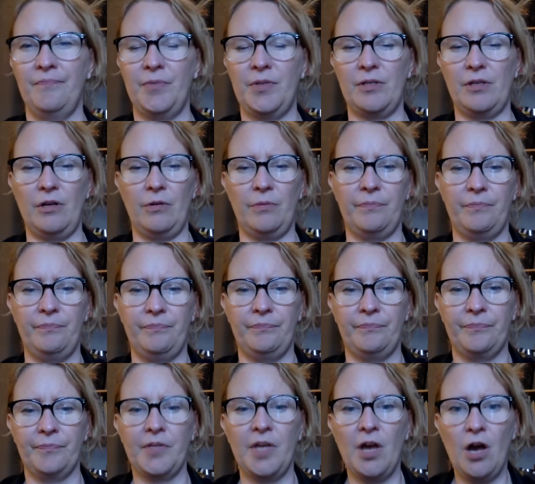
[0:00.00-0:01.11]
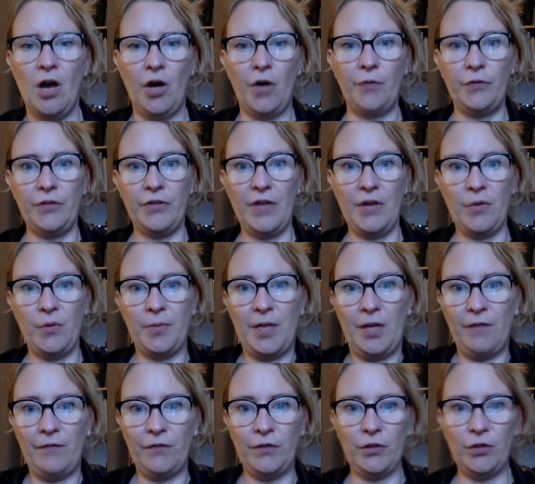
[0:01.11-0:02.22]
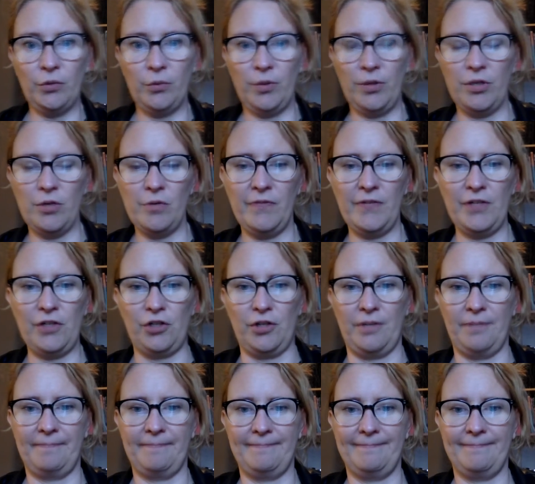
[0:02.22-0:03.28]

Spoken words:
So hopefully that will be helpful with your revision.